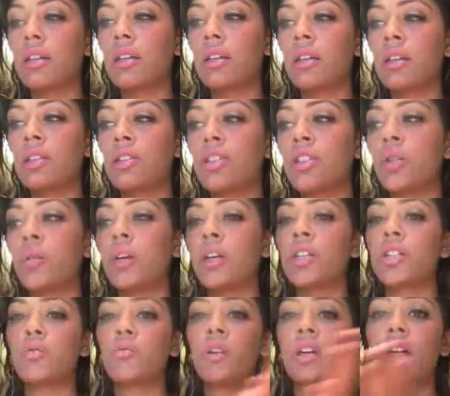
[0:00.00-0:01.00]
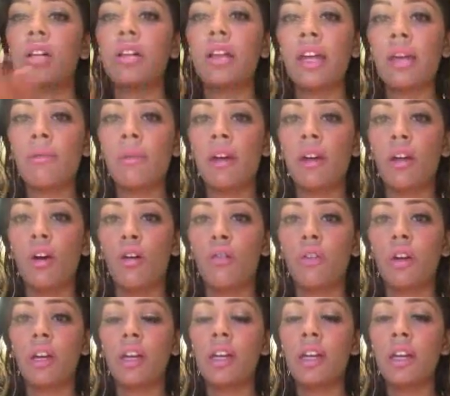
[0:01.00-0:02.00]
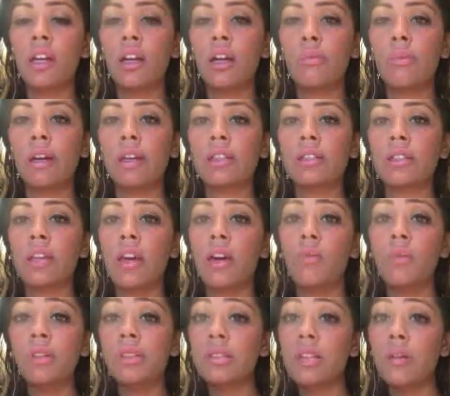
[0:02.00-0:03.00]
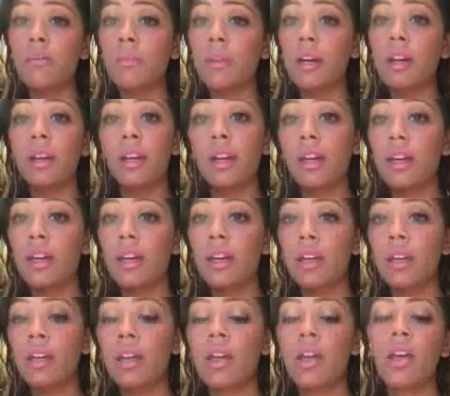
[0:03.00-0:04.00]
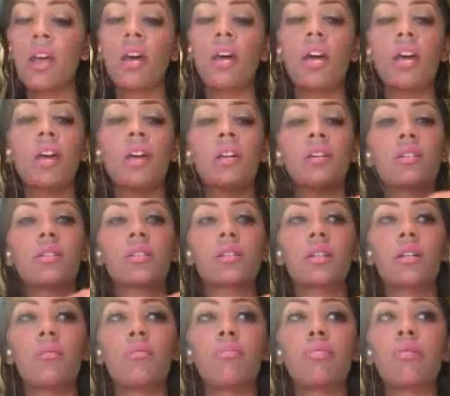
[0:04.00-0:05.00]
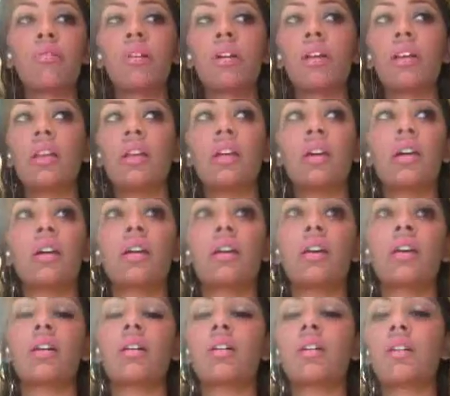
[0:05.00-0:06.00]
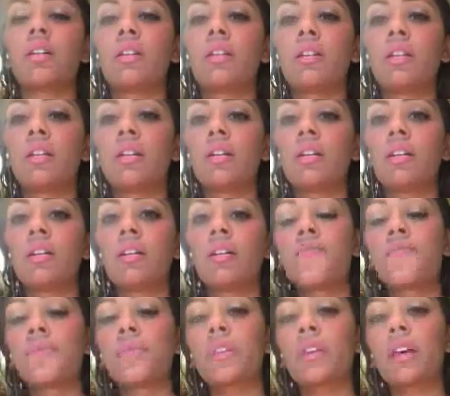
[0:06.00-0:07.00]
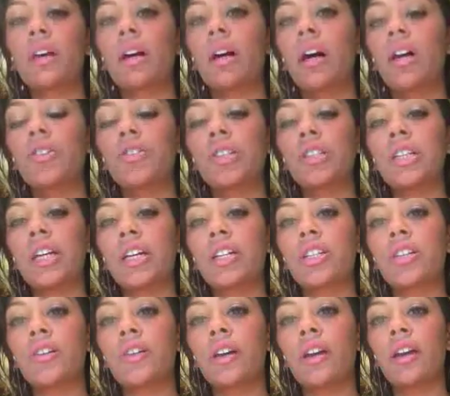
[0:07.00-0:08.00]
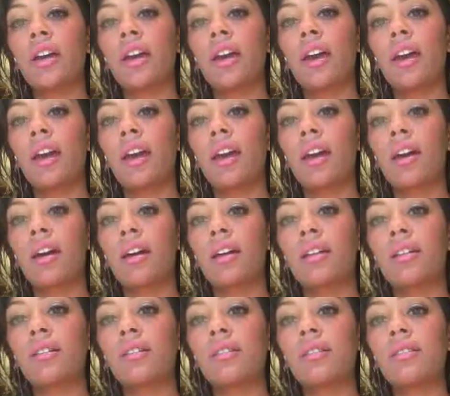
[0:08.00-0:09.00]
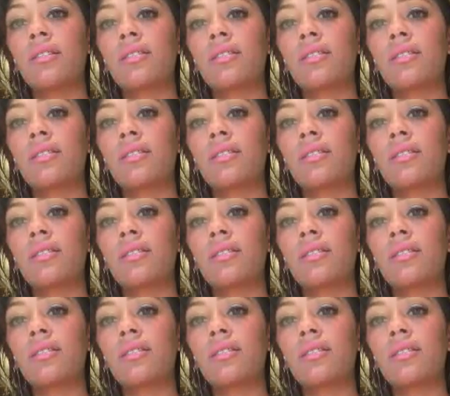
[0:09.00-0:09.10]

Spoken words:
he's doing to reclaim it over here by saying, what's up, my nigga, is completely contradictory and